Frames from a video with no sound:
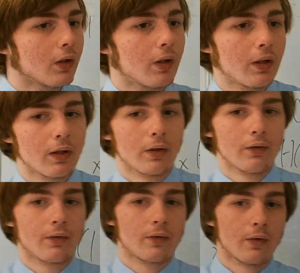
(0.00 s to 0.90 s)

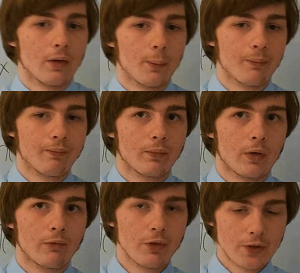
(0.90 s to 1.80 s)
And
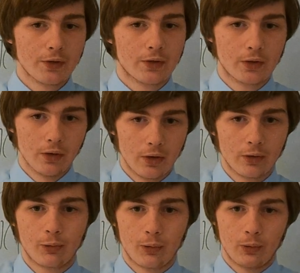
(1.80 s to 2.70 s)
this is good
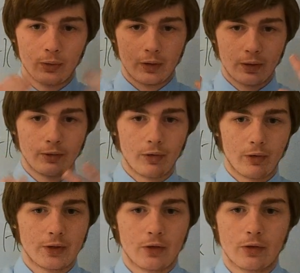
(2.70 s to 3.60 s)
for
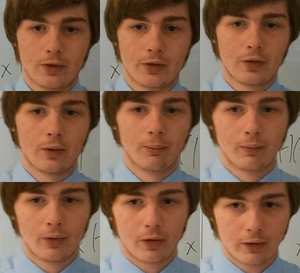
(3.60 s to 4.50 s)
devices such as
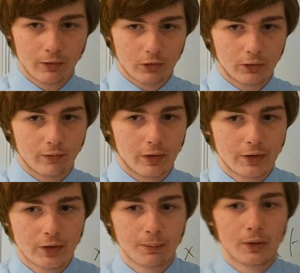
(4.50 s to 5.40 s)
audiovisual
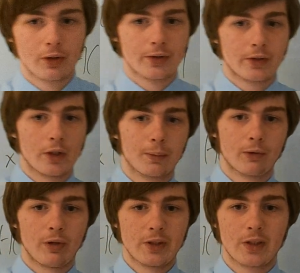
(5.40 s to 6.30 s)
devices because it
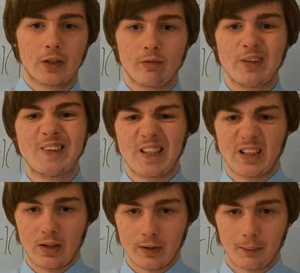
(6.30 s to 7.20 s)
provides a given
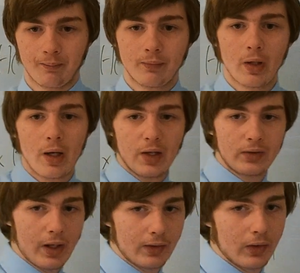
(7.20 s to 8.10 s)
deadline. A
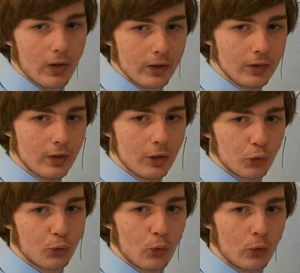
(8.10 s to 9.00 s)
deadline
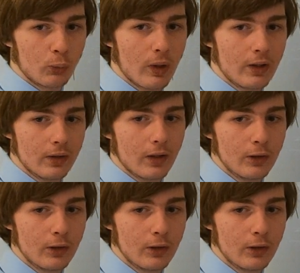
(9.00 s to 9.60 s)
for when a